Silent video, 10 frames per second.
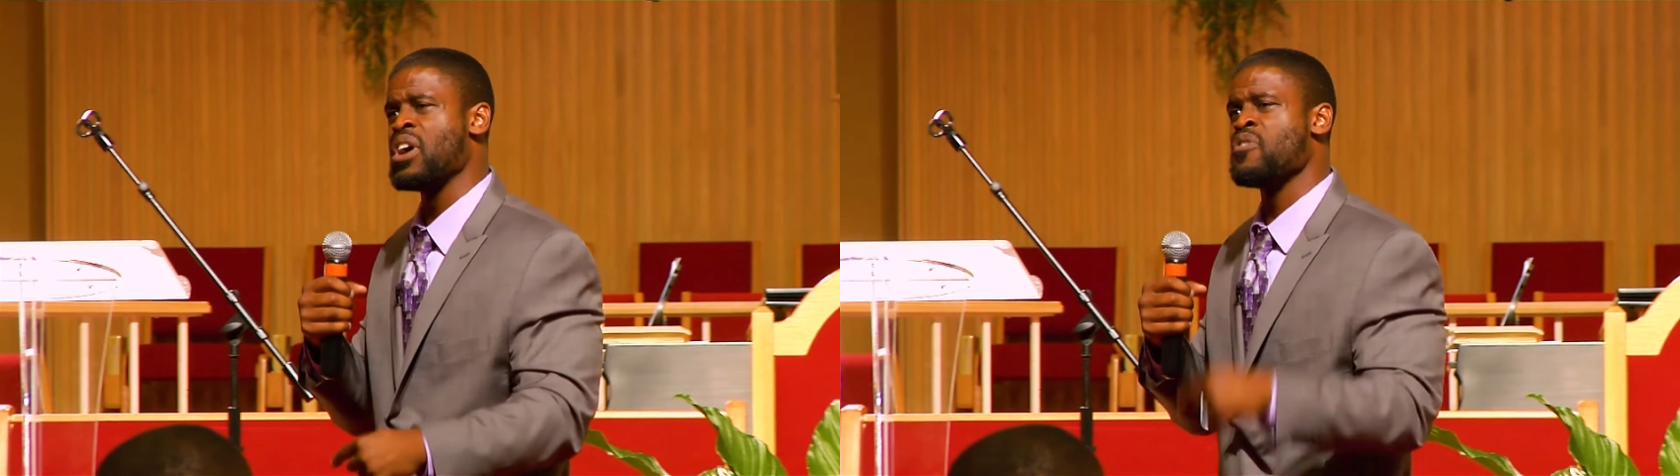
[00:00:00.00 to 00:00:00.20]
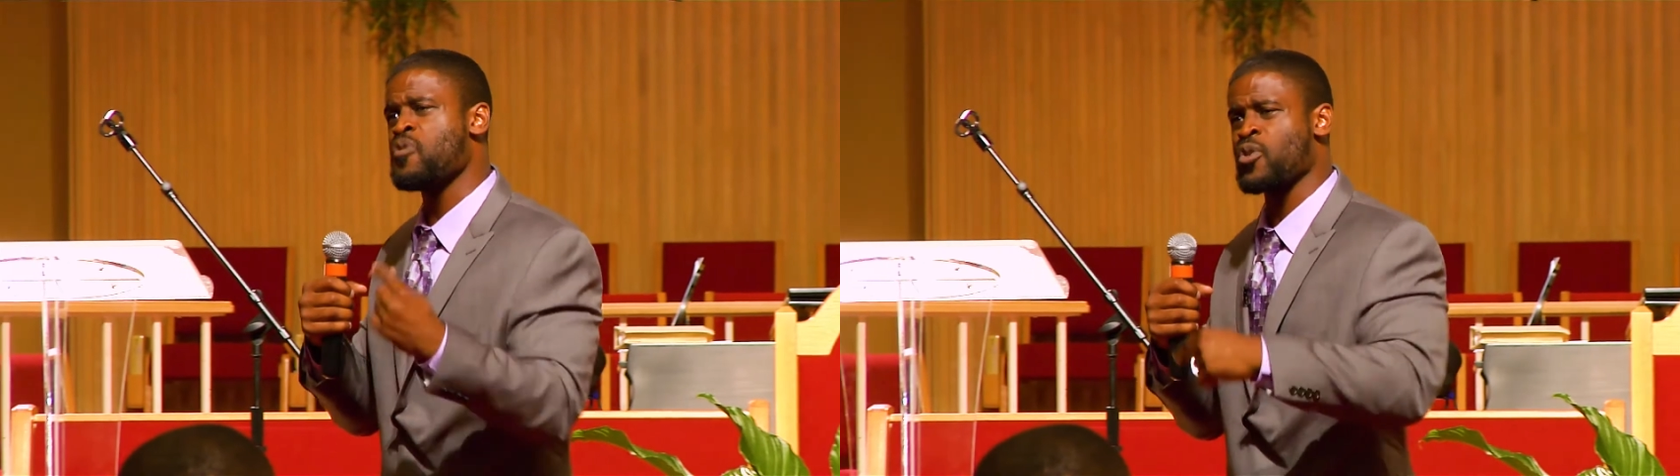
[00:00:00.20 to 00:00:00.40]

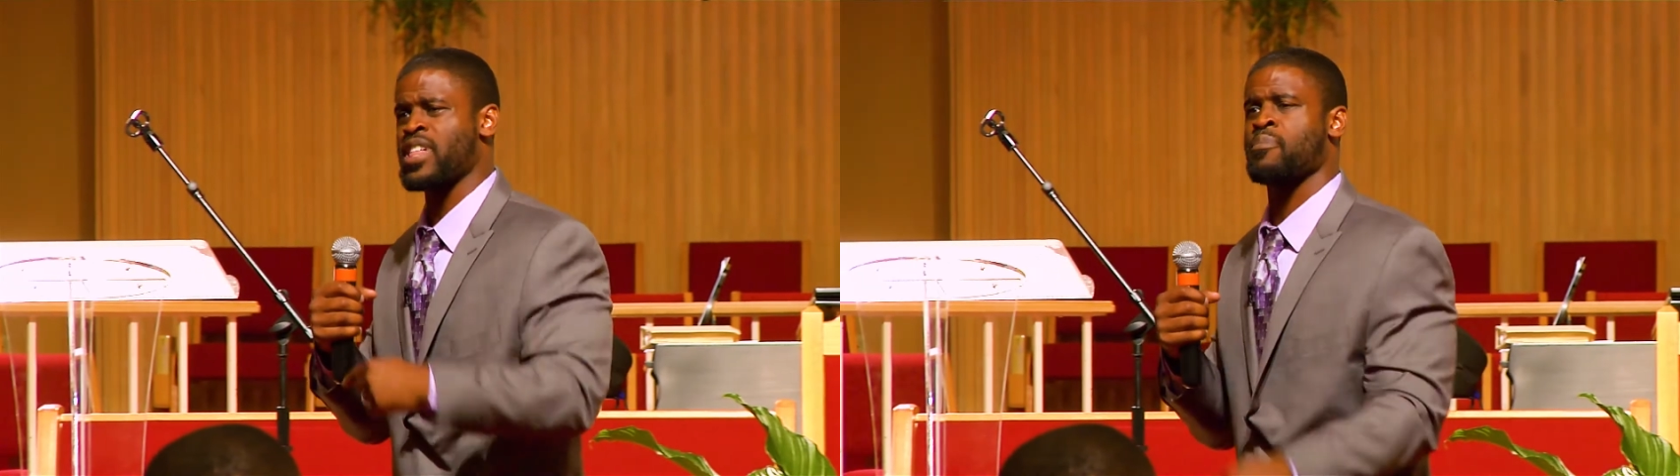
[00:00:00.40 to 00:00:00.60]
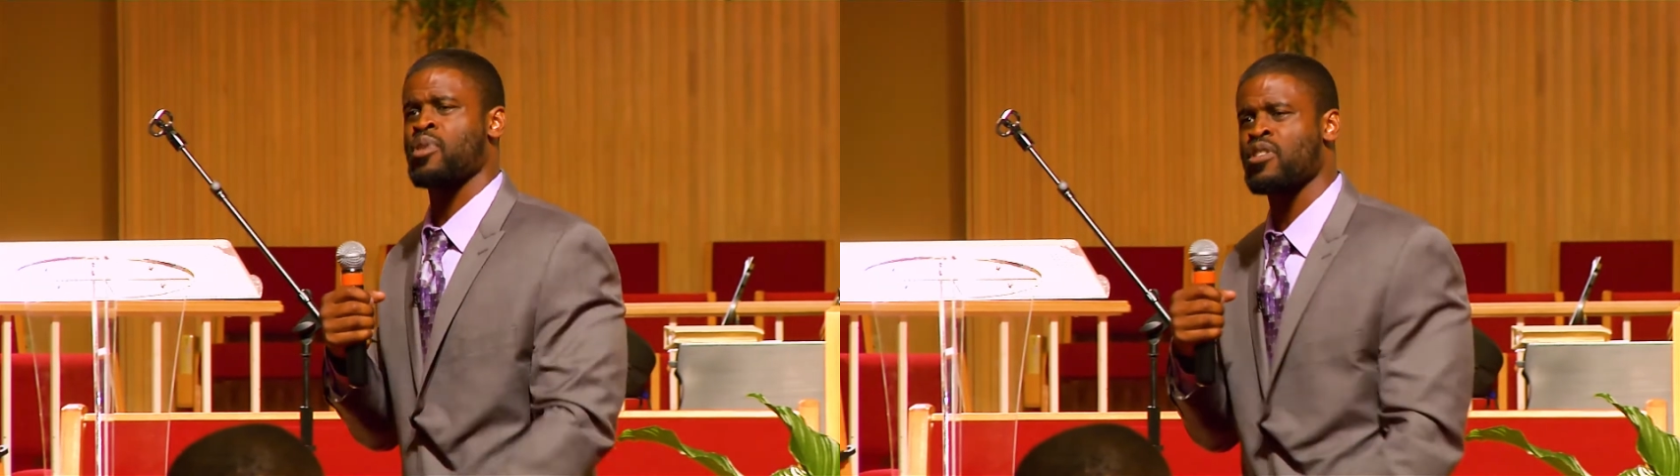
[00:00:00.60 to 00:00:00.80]
for
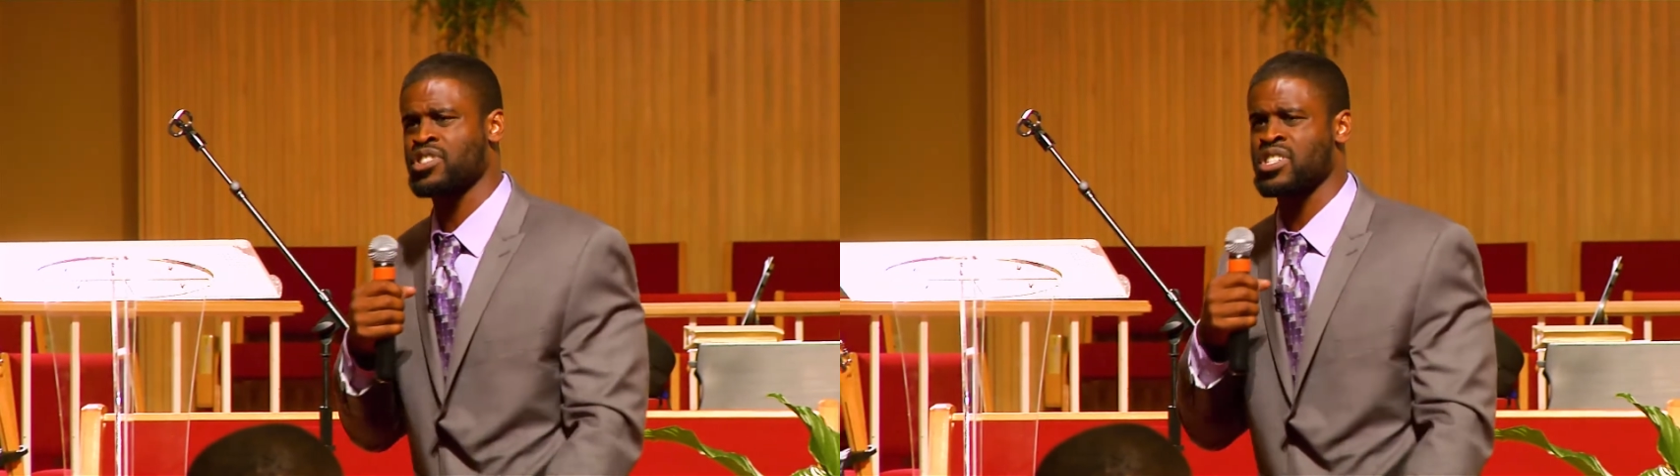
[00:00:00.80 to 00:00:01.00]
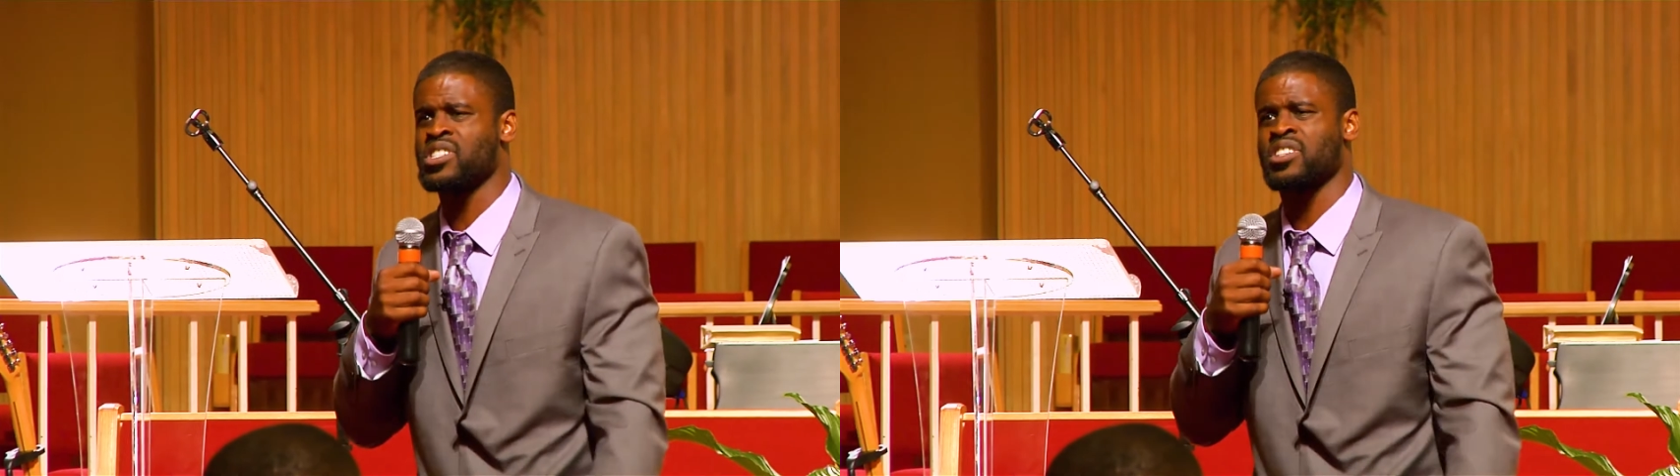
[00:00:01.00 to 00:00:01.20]
that
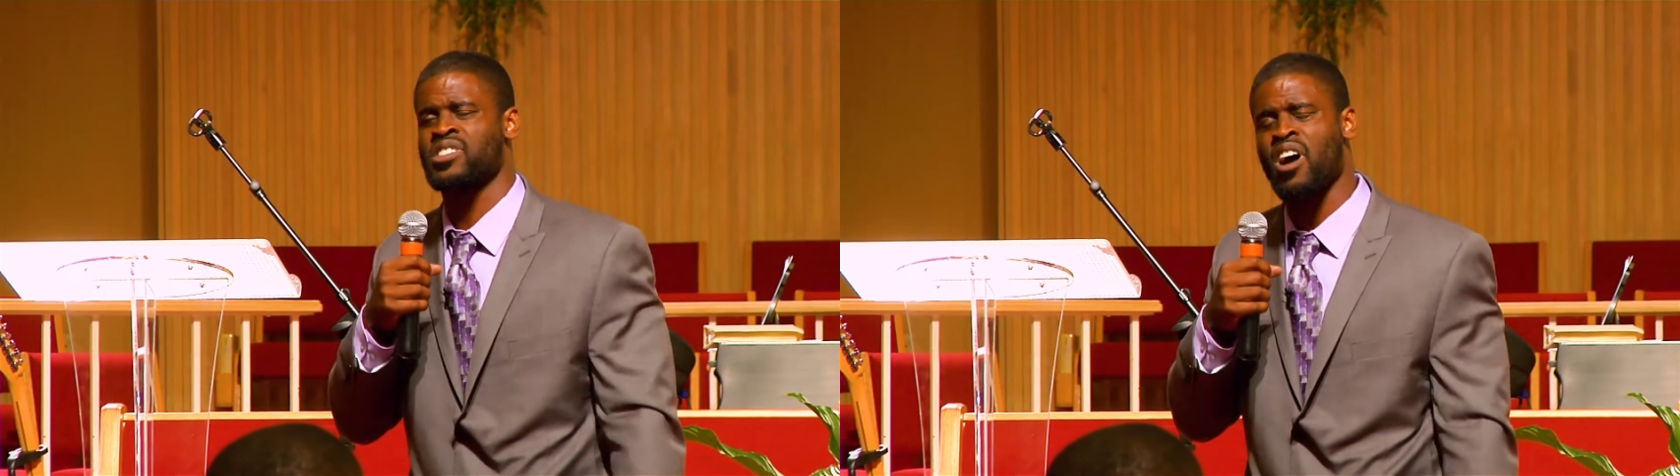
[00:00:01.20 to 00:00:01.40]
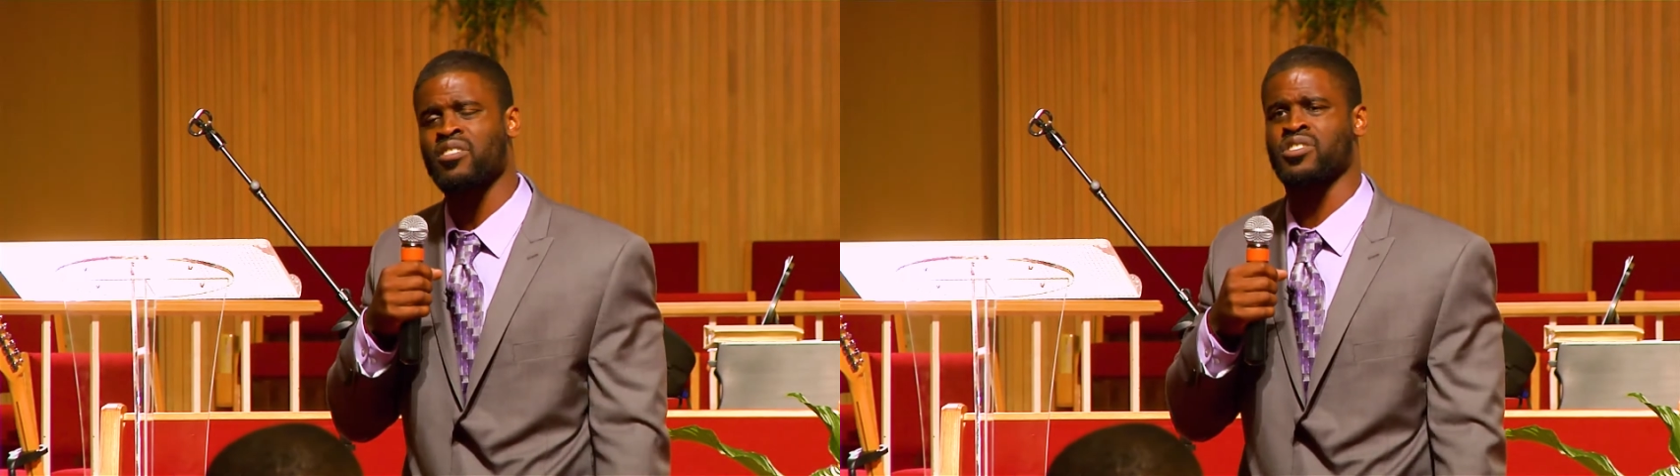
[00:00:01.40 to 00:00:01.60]
person to
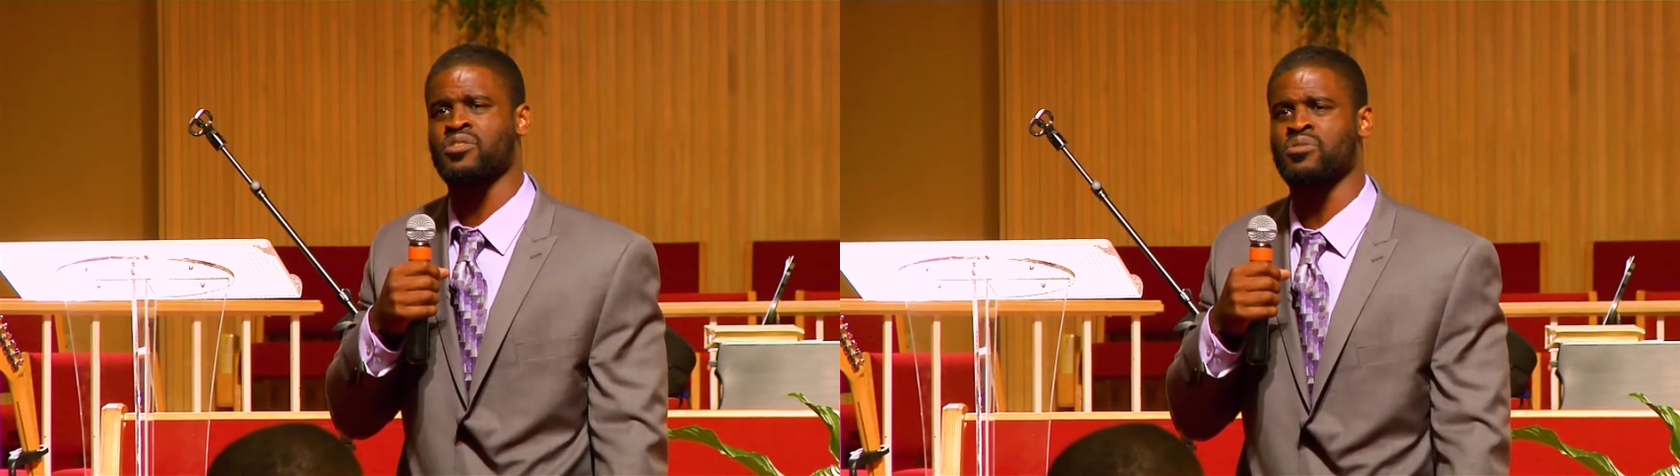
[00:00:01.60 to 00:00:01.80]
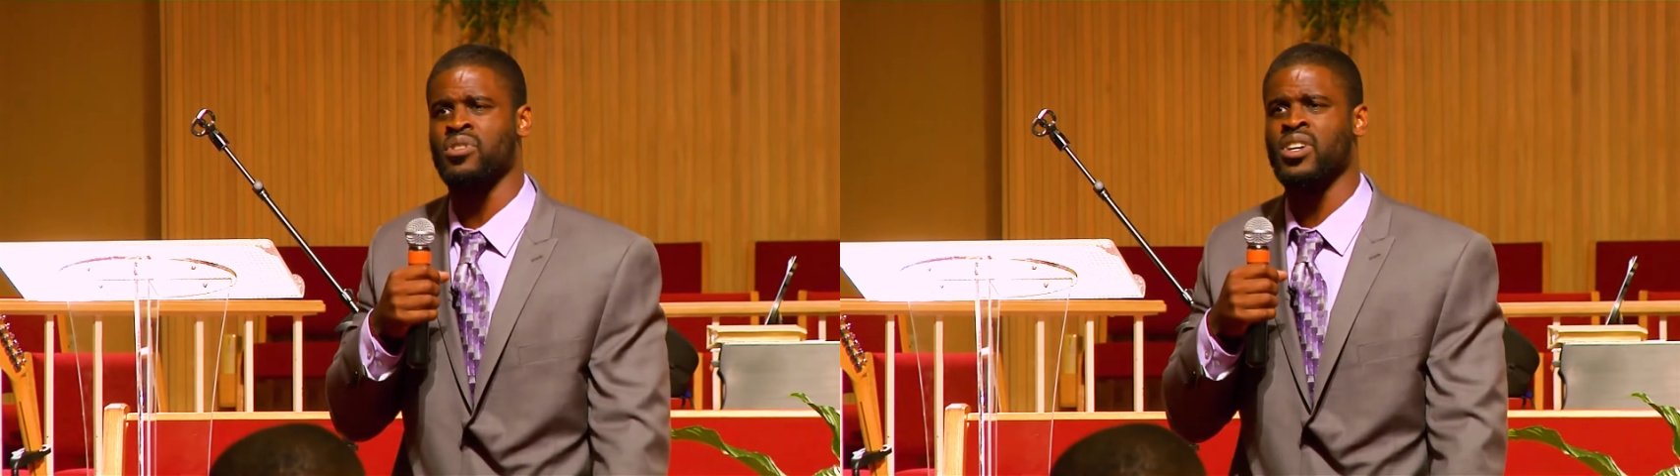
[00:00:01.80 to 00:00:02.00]
talk
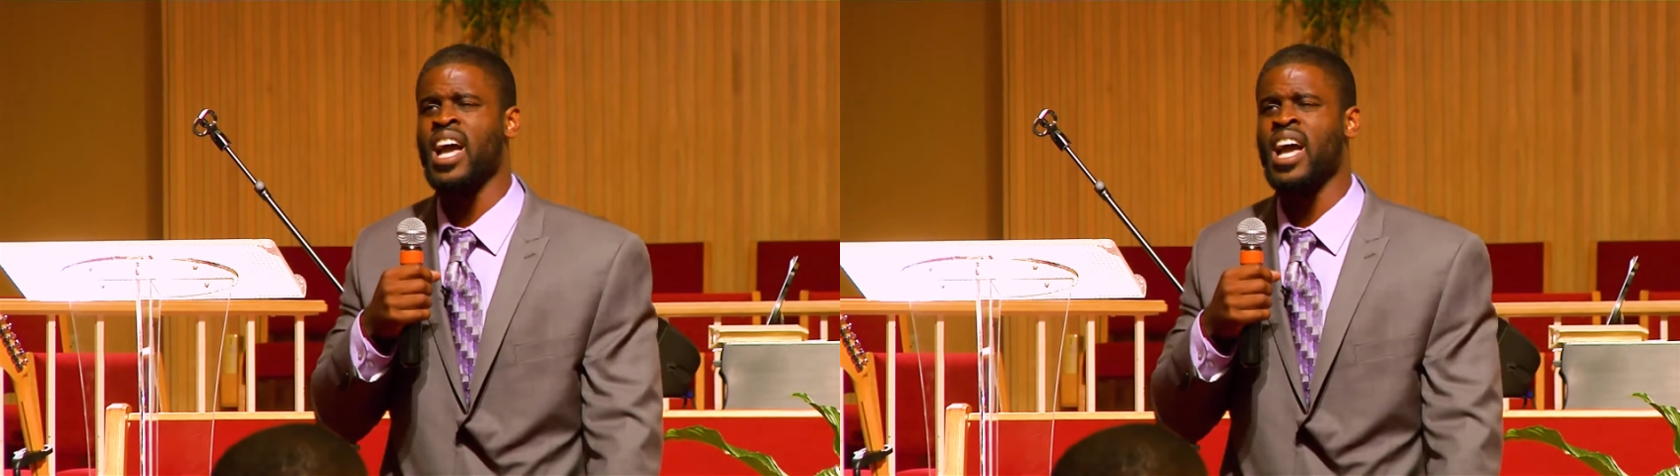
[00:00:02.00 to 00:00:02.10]
to.